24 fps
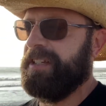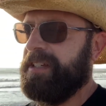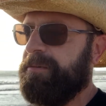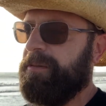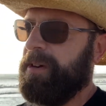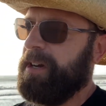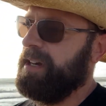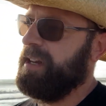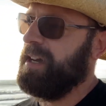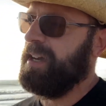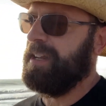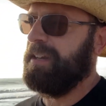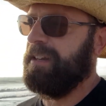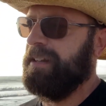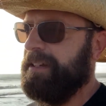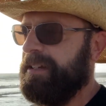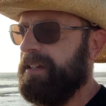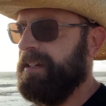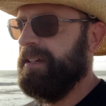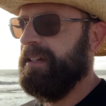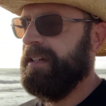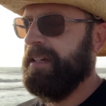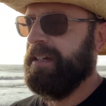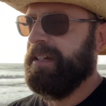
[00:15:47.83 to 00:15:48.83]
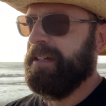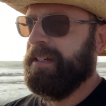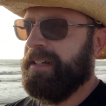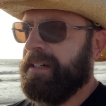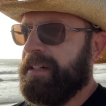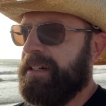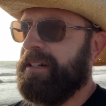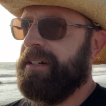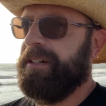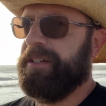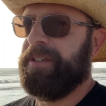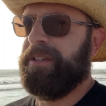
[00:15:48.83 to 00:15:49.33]
Why not
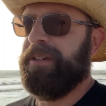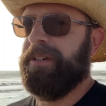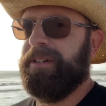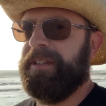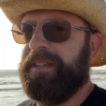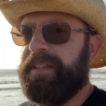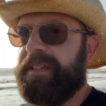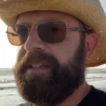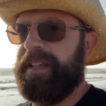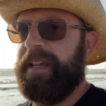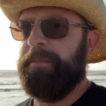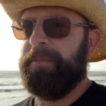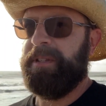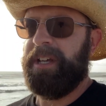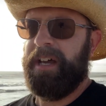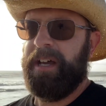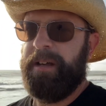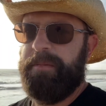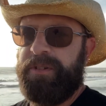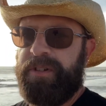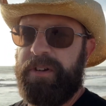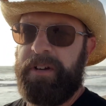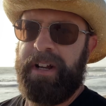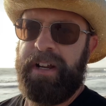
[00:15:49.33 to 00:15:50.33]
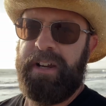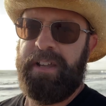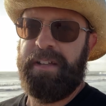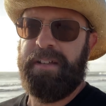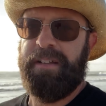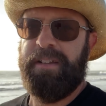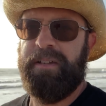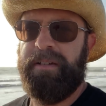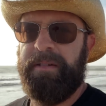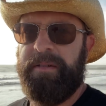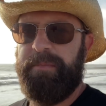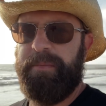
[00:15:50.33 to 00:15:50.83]
also at the same time try to
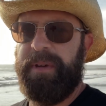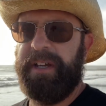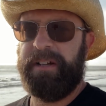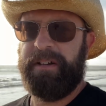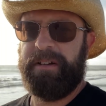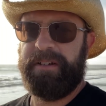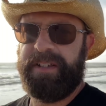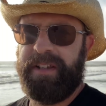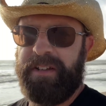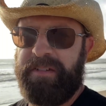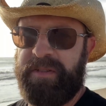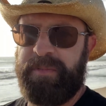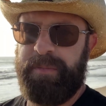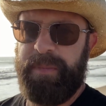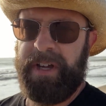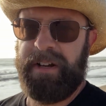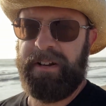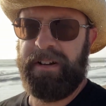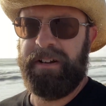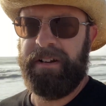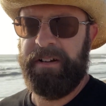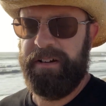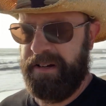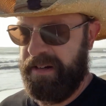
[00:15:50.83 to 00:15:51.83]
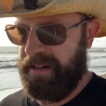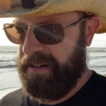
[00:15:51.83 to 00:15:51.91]
make ourselves better